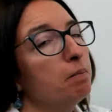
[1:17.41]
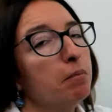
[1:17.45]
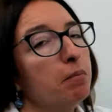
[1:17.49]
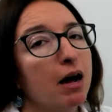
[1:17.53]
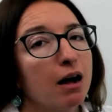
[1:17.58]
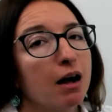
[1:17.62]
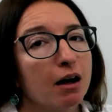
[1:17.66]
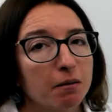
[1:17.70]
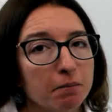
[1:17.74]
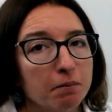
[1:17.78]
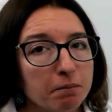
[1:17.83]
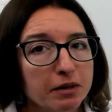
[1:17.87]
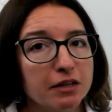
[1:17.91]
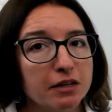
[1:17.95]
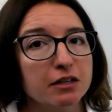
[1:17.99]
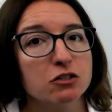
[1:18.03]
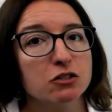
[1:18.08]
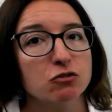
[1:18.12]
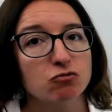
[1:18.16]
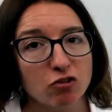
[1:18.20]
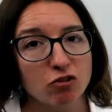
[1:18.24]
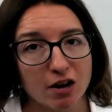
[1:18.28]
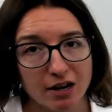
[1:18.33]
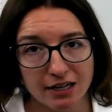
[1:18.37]
pump is
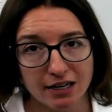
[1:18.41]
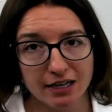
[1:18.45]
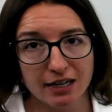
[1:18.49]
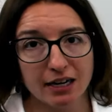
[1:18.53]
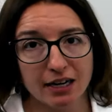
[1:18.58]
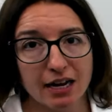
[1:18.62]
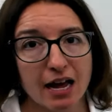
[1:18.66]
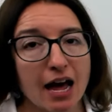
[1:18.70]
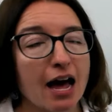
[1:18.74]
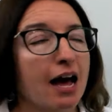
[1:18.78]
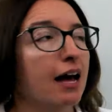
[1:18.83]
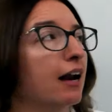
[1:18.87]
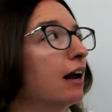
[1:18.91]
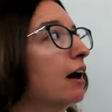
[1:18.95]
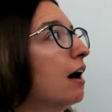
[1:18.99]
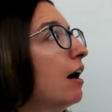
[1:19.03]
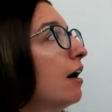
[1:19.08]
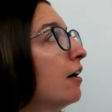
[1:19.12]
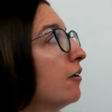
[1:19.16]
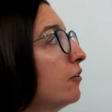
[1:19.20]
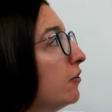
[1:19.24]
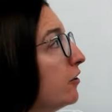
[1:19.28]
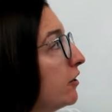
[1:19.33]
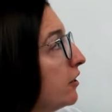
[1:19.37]
running at one
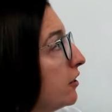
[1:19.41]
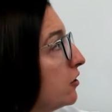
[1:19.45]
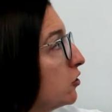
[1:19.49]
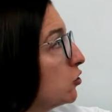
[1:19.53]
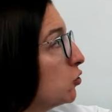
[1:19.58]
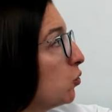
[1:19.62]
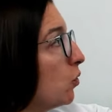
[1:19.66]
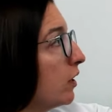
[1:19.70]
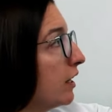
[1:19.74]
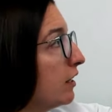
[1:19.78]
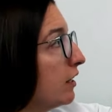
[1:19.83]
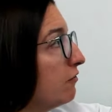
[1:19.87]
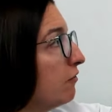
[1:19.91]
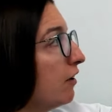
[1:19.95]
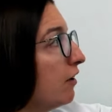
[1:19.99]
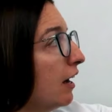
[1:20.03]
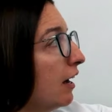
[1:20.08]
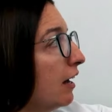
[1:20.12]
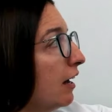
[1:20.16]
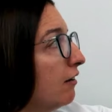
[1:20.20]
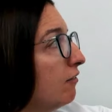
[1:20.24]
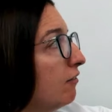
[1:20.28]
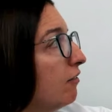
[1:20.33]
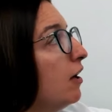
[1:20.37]
hundred
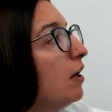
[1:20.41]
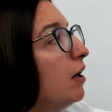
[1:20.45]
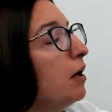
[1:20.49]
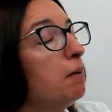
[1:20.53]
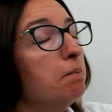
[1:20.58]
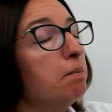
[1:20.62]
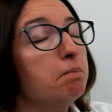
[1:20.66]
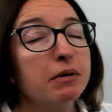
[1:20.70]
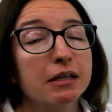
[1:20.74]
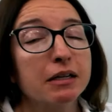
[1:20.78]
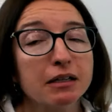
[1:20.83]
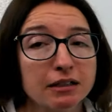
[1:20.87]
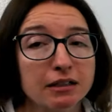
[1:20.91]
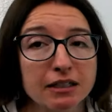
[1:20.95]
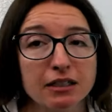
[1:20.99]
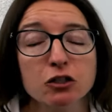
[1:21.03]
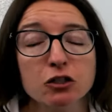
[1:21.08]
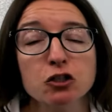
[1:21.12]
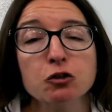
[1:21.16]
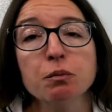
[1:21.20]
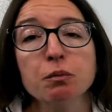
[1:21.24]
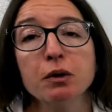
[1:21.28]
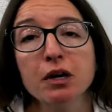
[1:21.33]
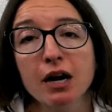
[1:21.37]
twenty-five
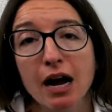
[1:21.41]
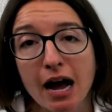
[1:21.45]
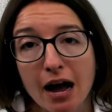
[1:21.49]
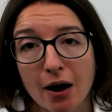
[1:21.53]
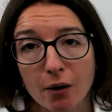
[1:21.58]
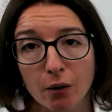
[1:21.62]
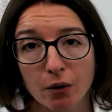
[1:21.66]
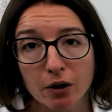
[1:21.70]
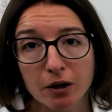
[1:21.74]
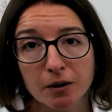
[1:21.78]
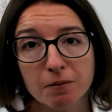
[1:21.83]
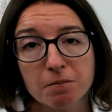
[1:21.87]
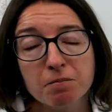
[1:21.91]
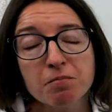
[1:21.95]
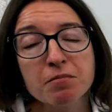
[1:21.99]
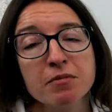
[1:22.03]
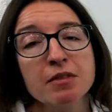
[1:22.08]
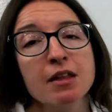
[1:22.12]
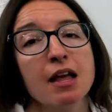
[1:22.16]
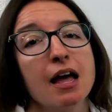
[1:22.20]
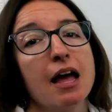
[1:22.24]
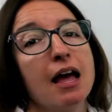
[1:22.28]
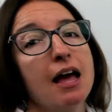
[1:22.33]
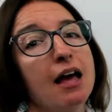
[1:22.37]
milliliters per hour,
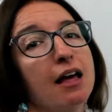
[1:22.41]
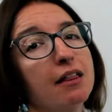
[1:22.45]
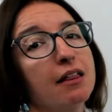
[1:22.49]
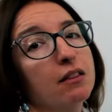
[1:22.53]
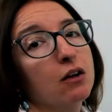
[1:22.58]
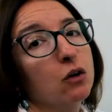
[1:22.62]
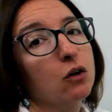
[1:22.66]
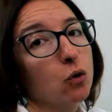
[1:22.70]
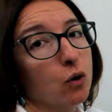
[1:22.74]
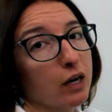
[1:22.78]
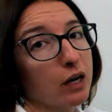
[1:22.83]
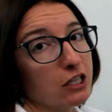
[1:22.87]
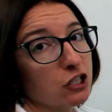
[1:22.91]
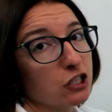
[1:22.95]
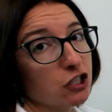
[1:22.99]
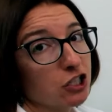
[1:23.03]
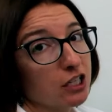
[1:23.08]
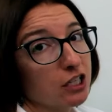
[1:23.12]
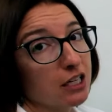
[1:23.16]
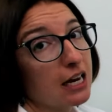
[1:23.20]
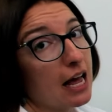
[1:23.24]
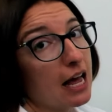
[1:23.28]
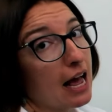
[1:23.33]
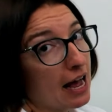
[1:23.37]
and the
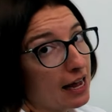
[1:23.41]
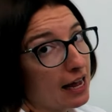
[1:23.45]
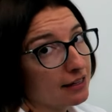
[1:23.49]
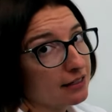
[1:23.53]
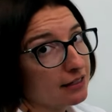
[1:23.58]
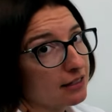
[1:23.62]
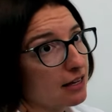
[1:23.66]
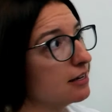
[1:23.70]
question asks